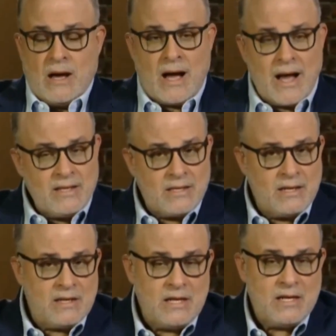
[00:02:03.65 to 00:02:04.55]
I
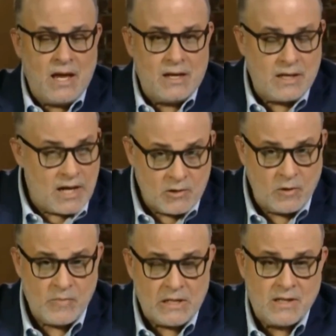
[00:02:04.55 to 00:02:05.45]
think in the end, and I
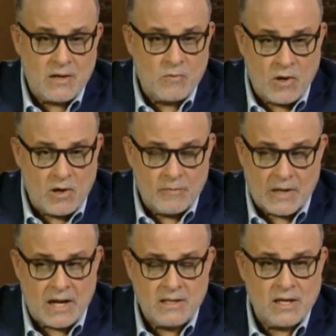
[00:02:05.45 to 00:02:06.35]
could be dead wrong,
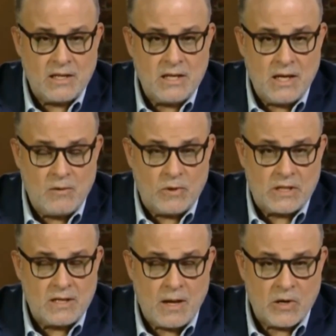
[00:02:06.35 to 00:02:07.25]
but I think in the end what
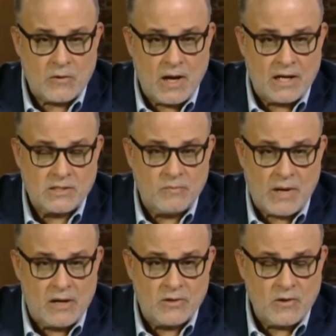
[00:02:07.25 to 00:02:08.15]
the Democrats and
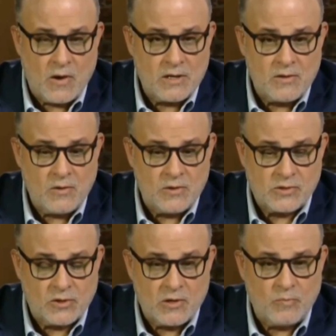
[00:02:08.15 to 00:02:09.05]
Biden are going to do
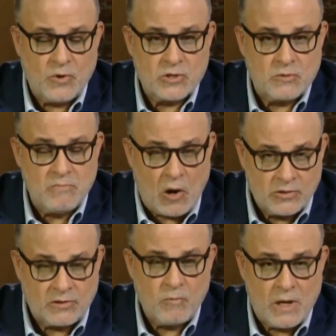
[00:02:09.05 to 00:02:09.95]
is they're going to push
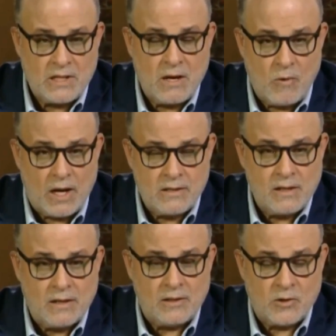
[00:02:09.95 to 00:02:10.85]
most of what they want,
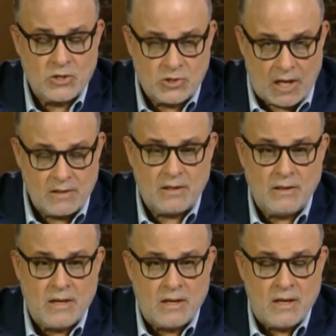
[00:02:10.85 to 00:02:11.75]
their agenda,
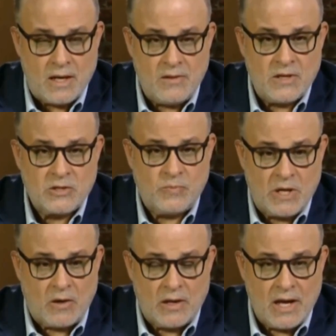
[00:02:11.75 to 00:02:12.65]
in this
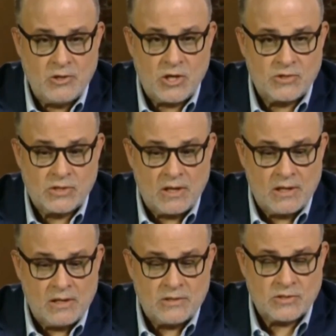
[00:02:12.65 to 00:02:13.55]
bill and just
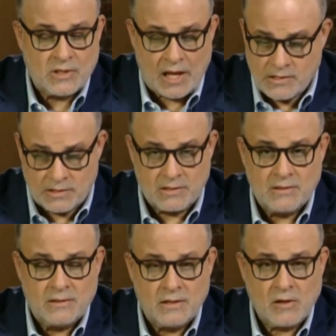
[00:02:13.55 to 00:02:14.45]
slice
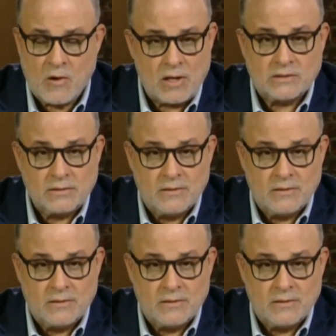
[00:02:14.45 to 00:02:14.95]
the cost.